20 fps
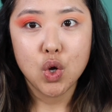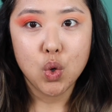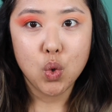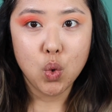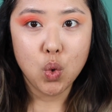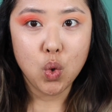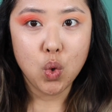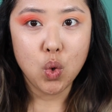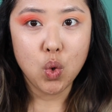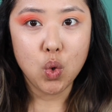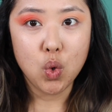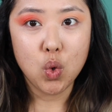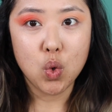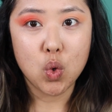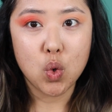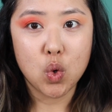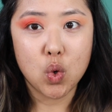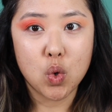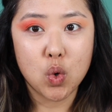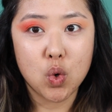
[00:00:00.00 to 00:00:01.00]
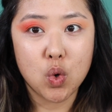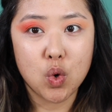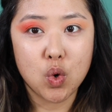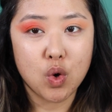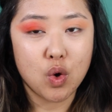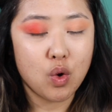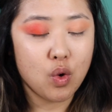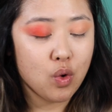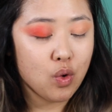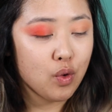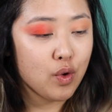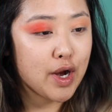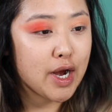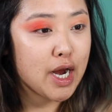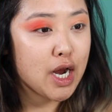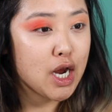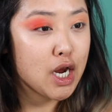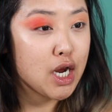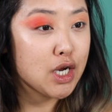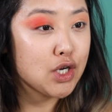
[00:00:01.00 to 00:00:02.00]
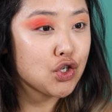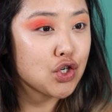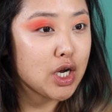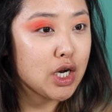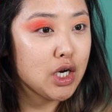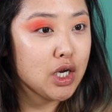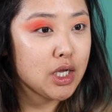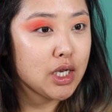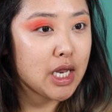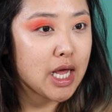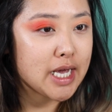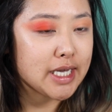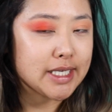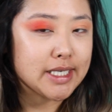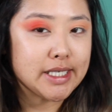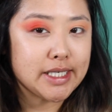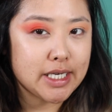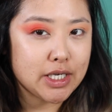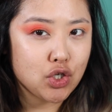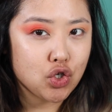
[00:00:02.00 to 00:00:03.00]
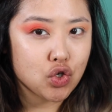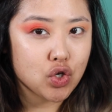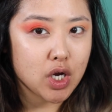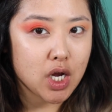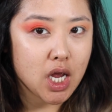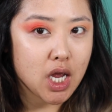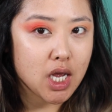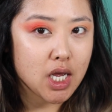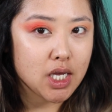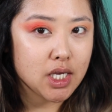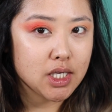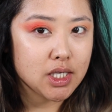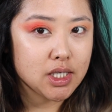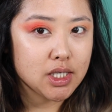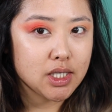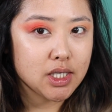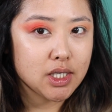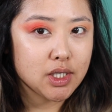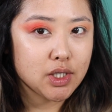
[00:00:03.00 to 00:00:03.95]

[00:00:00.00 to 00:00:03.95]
Ooh, orange. I look like citrus.